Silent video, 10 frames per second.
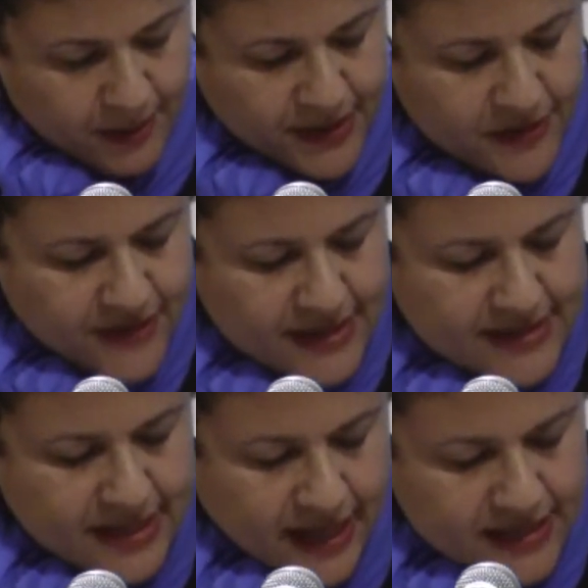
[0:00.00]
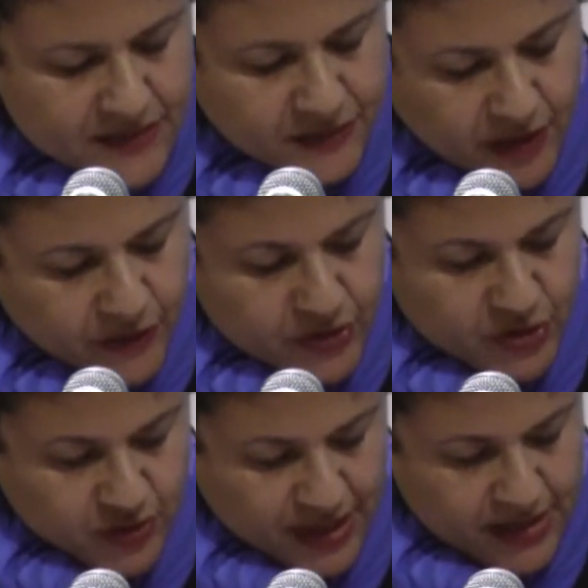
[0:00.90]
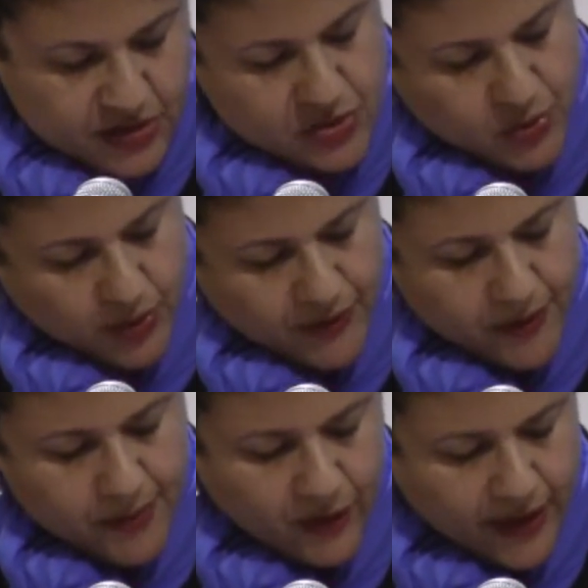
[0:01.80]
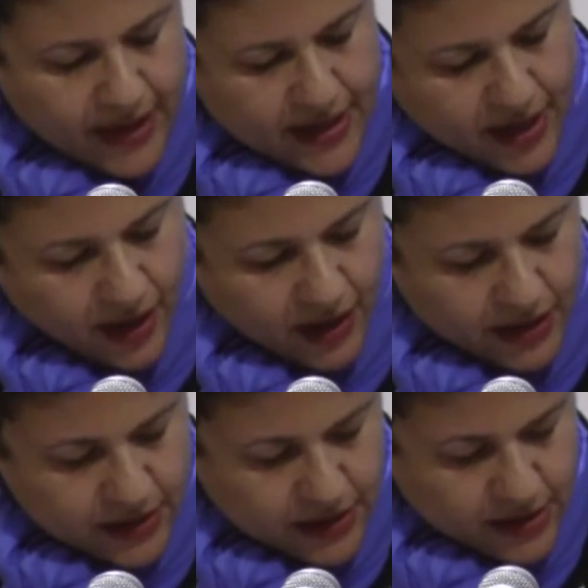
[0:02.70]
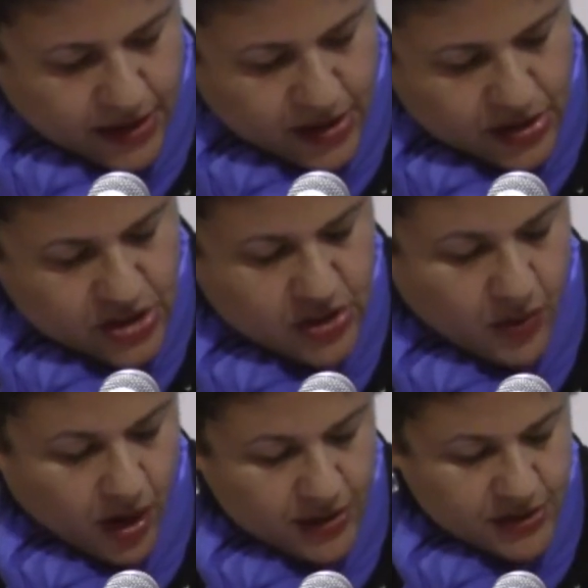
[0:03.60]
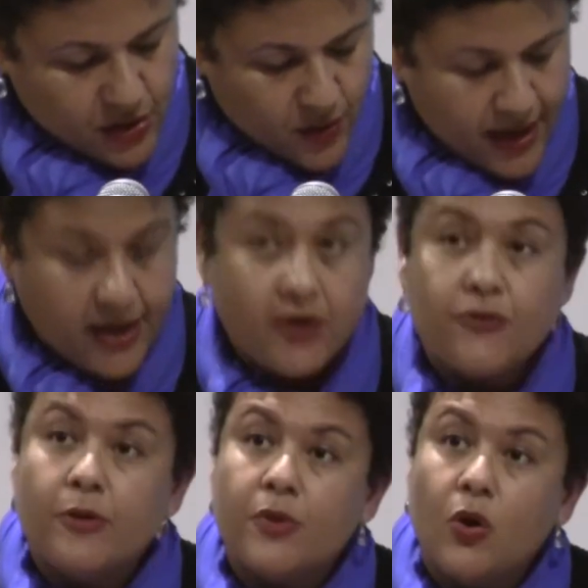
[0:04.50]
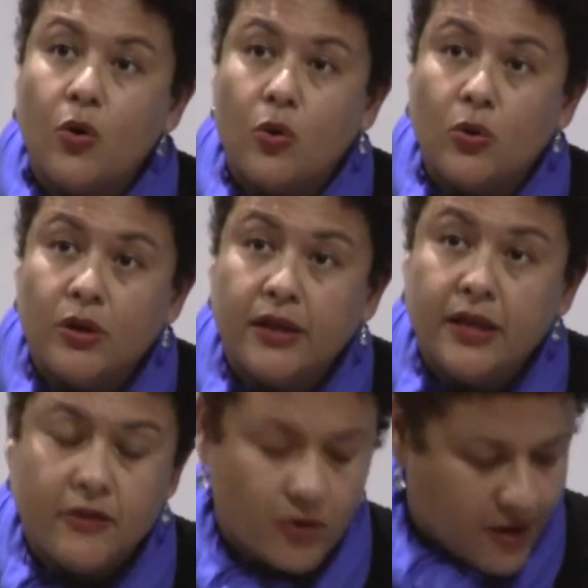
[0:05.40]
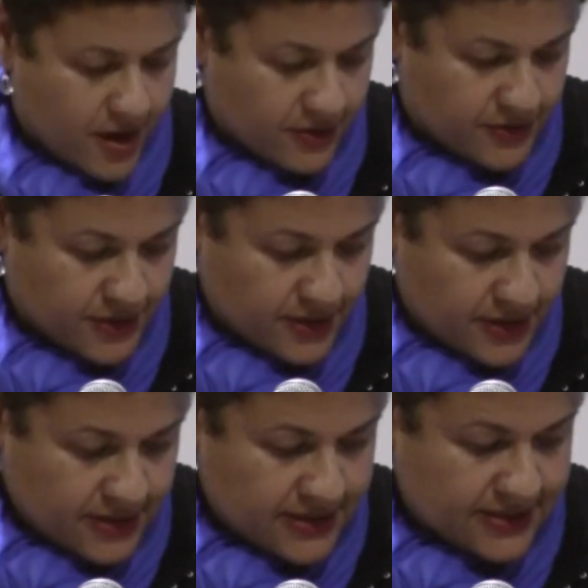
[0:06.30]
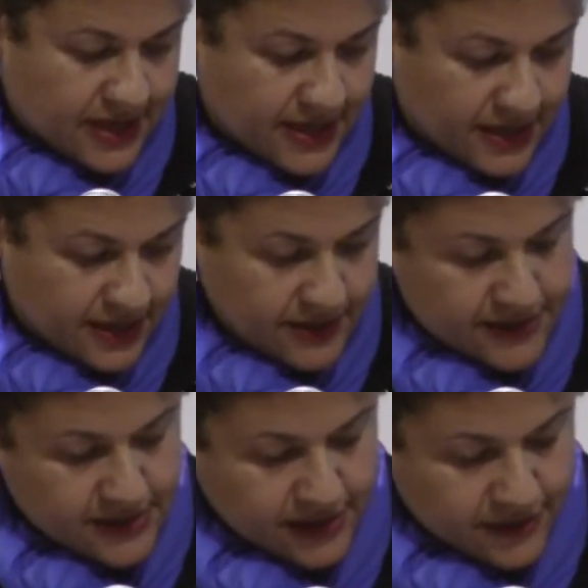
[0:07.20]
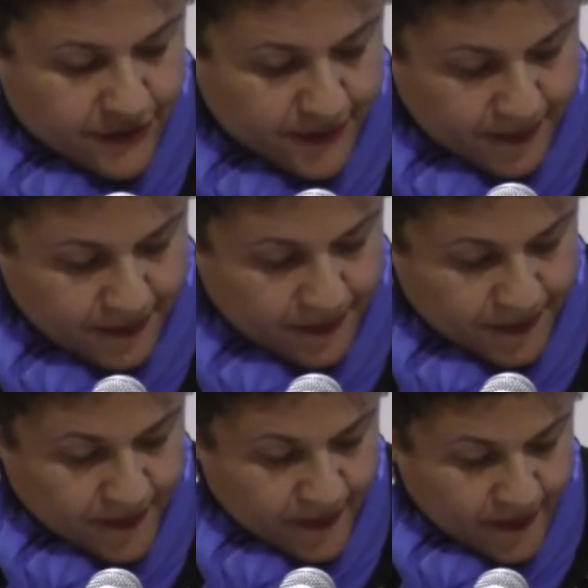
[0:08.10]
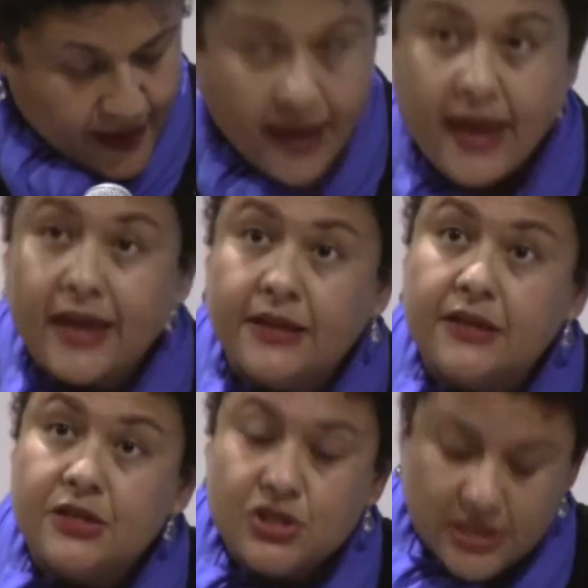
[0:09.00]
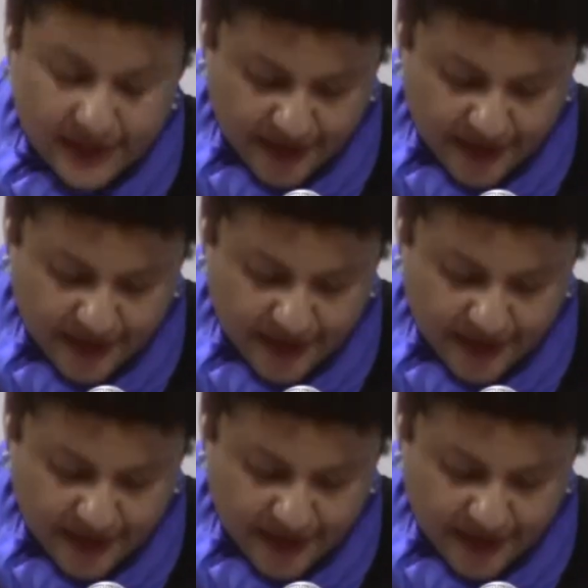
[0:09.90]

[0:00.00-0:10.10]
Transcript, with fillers: But even as the eyes of lovers strained toward the milky young, she walked away from the hole in the ground, deciding to live. And she